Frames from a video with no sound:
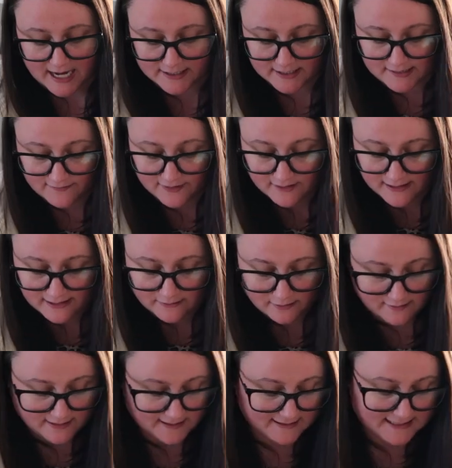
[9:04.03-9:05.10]
i just feel like
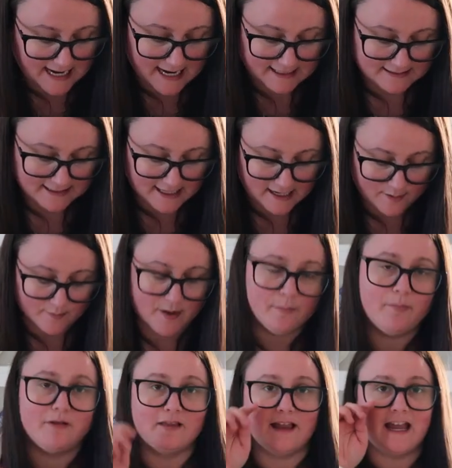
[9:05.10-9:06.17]
they're the exact same
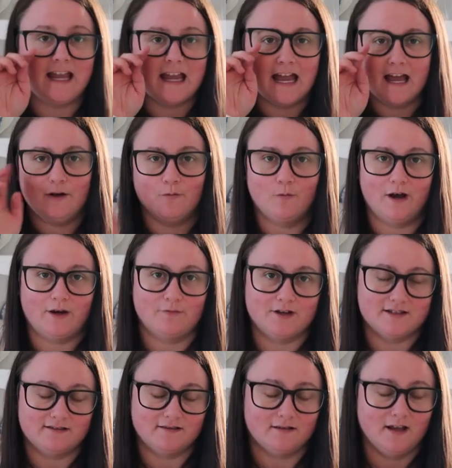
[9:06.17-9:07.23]
plate and one
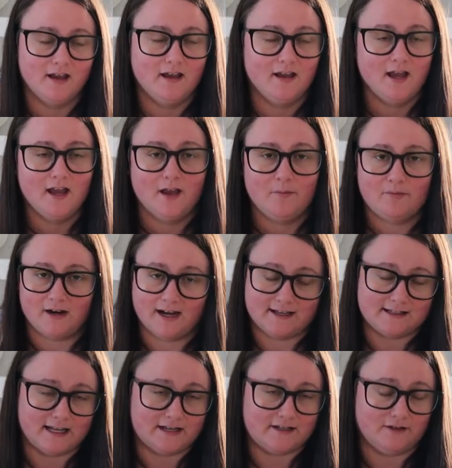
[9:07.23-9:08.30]
was
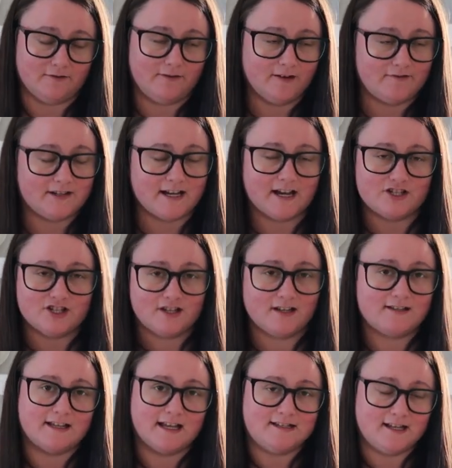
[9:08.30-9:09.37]
priced at 250 i should
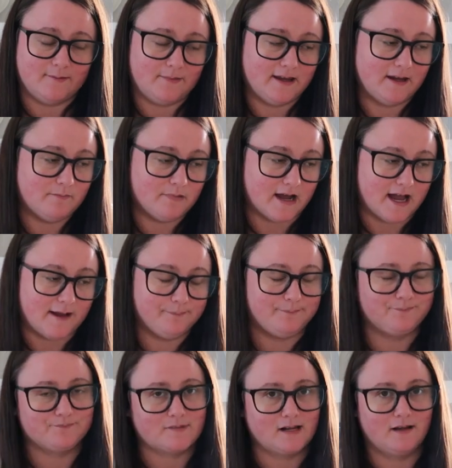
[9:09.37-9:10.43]
have said something but
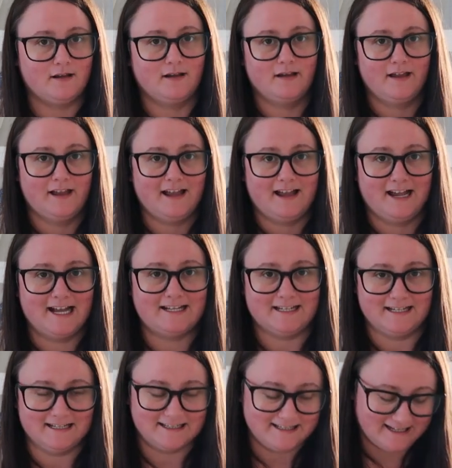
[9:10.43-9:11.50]
i
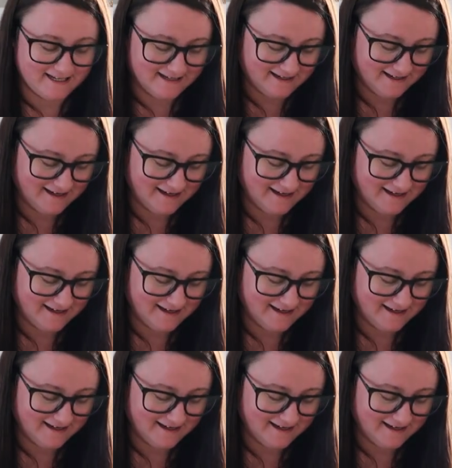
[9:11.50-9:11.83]
didn't